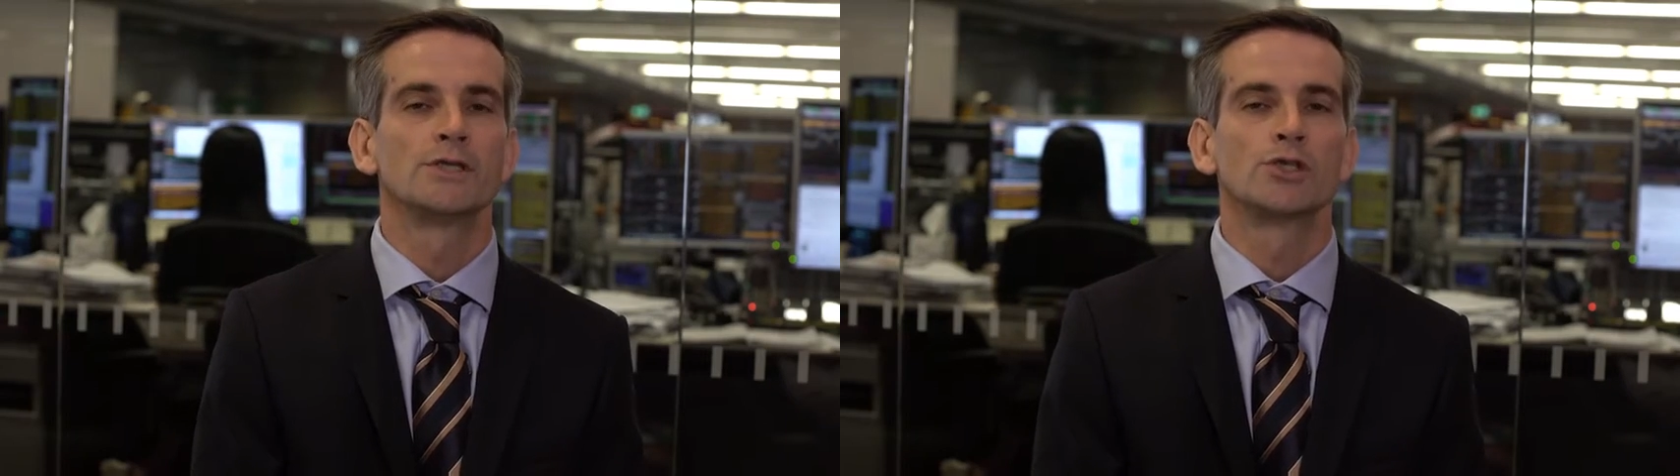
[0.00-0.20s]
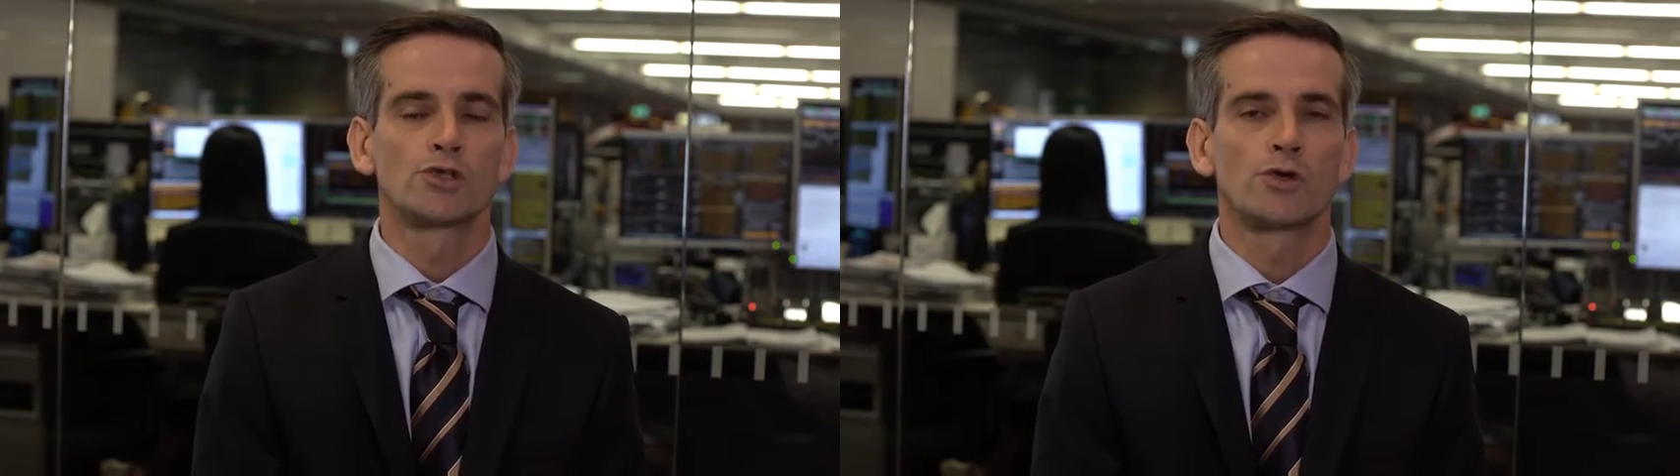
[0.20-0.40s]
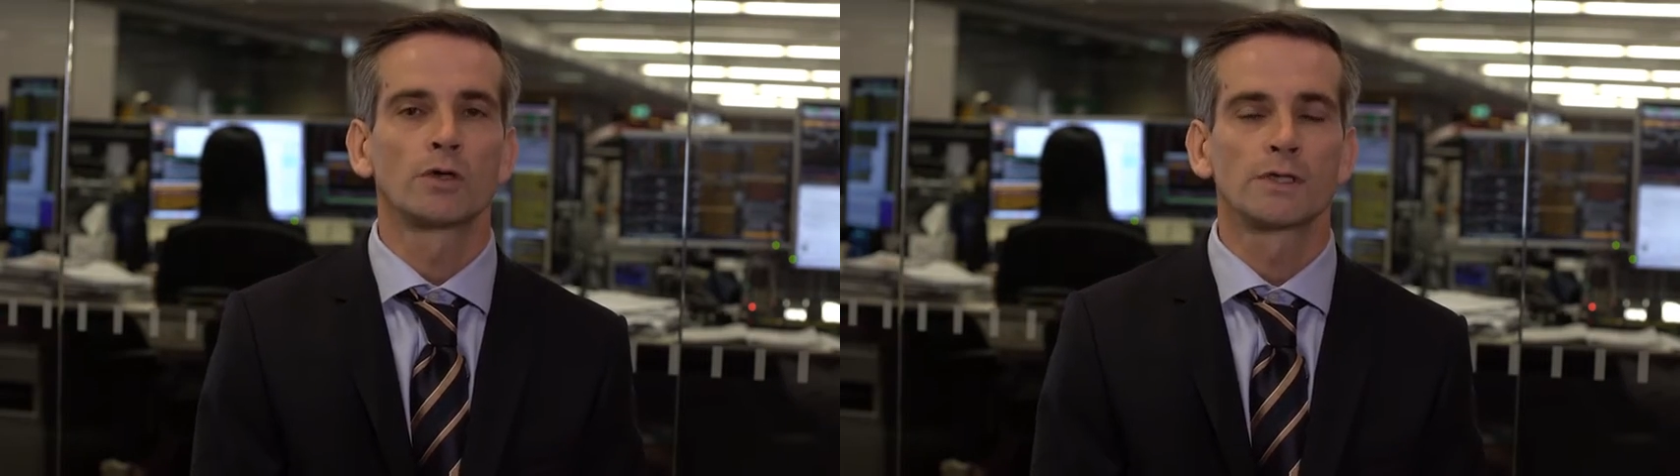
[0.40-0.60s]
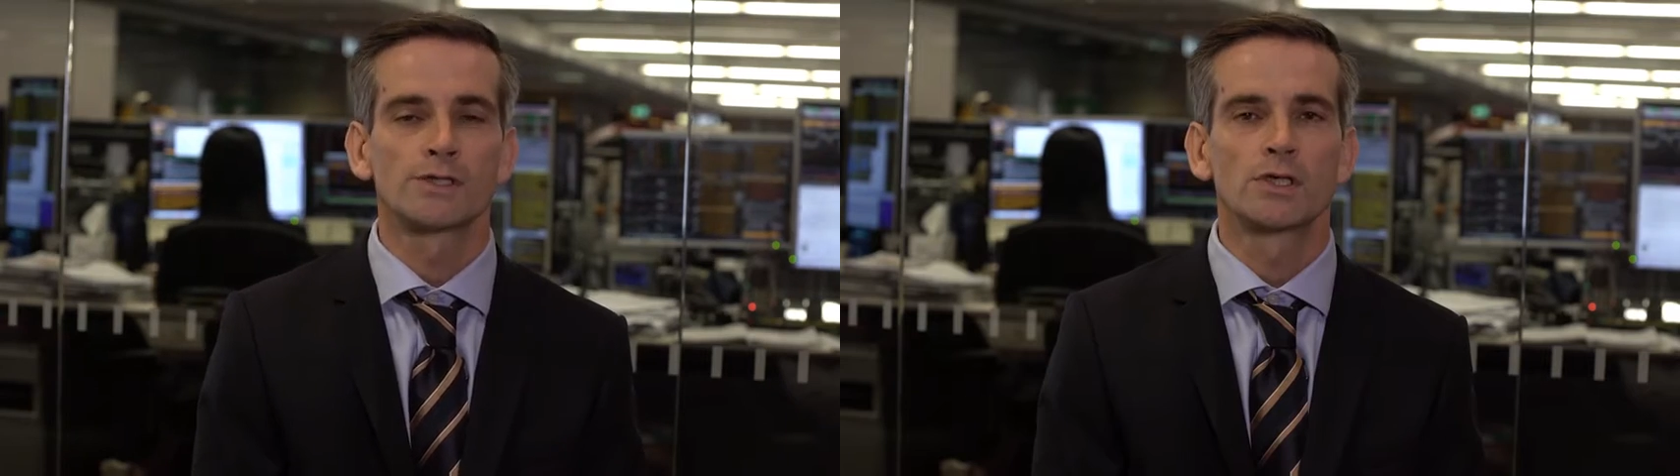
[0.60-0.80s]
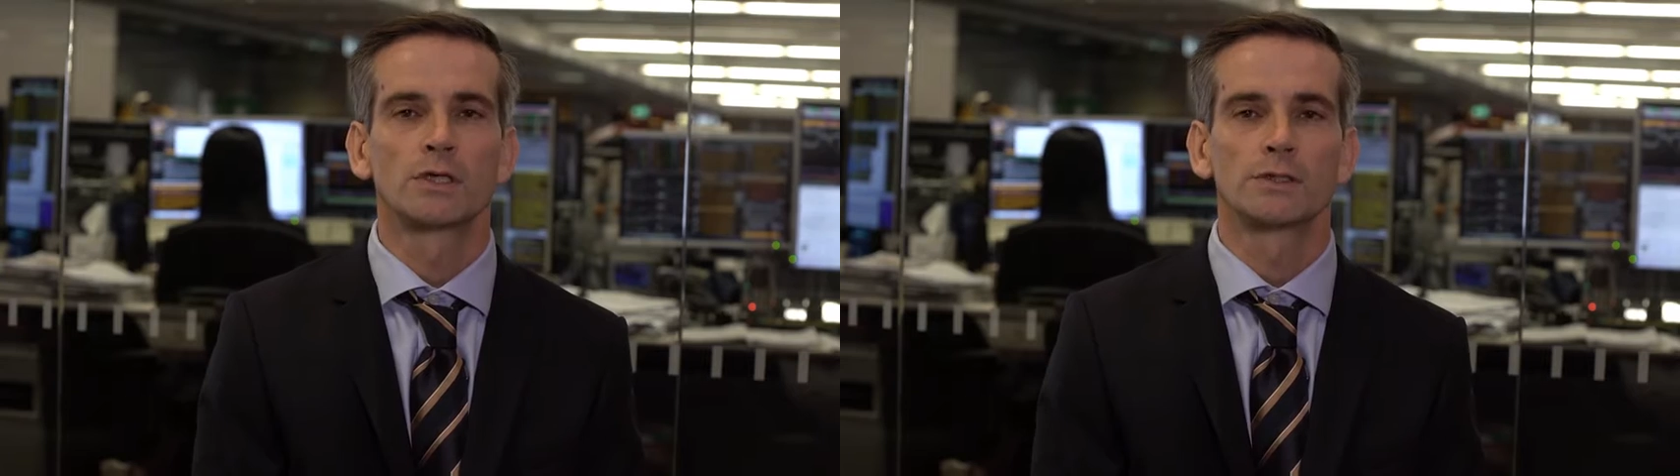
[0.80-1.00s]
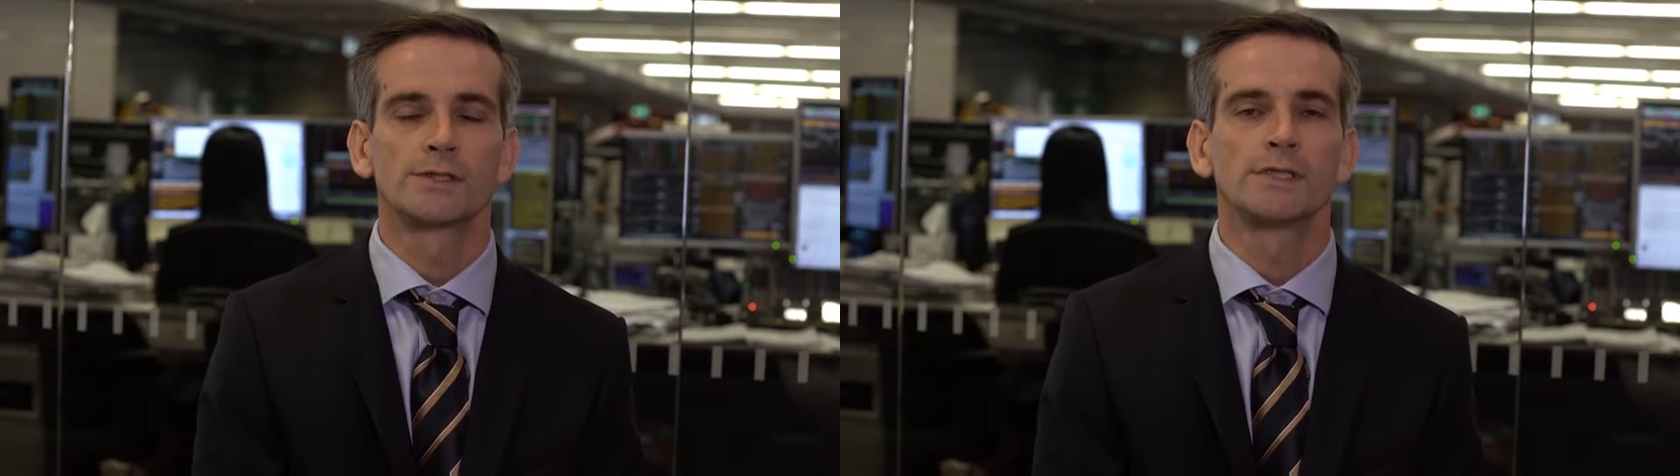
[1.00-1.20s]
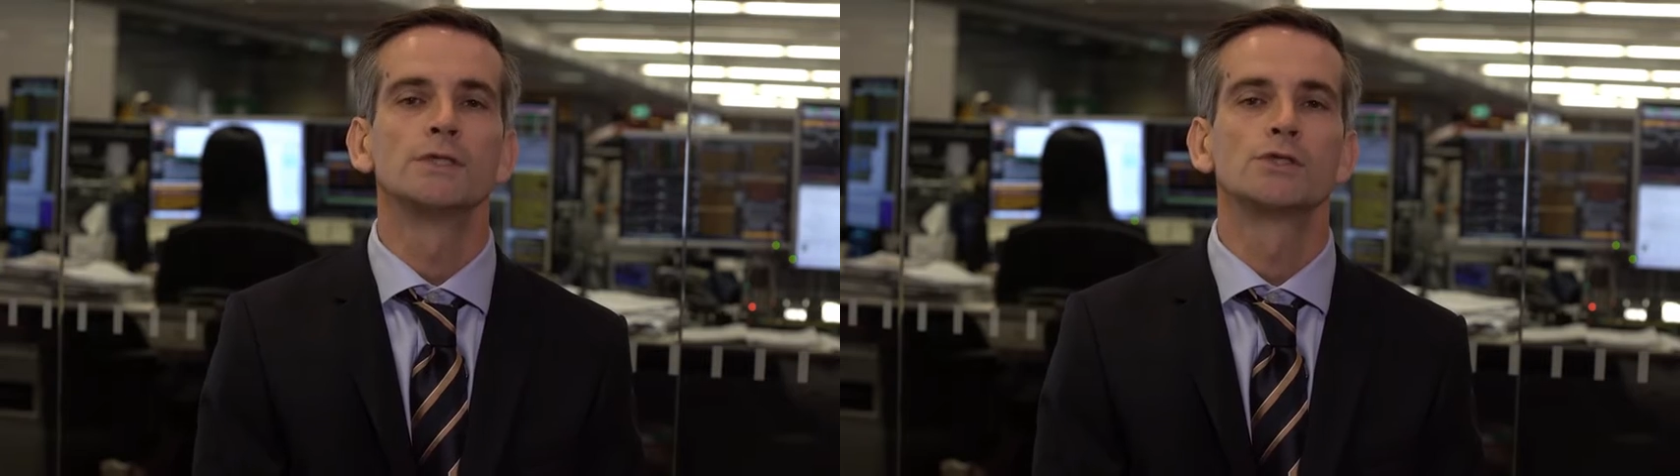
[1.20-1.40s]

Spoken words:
the strongest currency